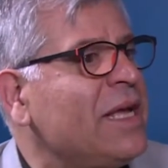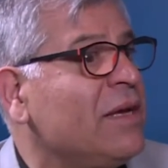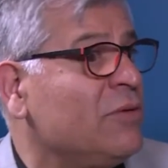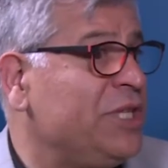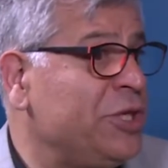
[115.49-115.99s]

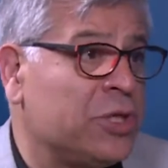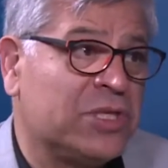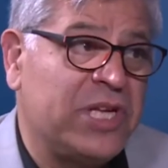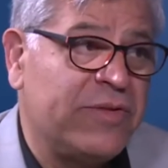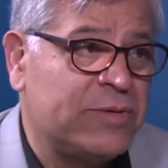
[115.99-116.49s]
or digital
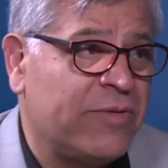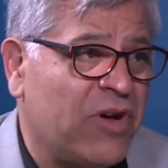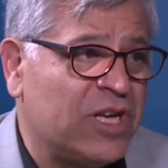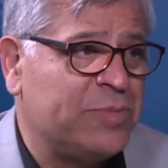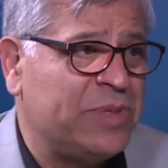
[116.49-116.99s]
service
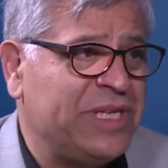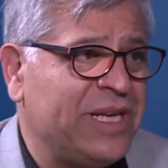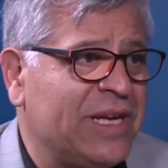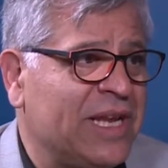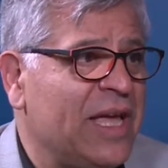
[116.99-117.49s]
providers
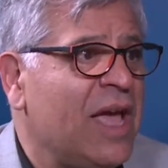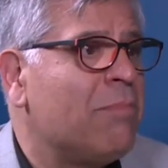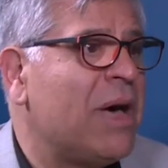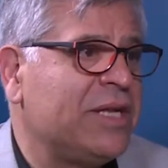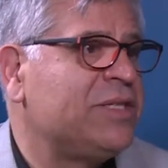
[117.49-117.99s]
particularly,
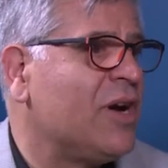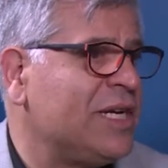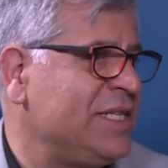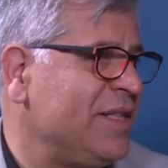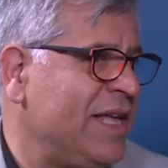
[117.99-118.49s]

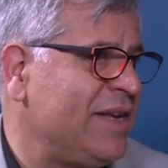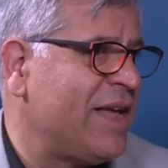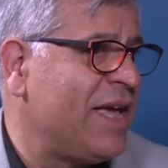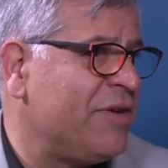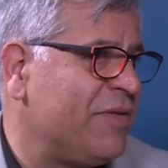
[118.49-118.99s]
monetizing their data.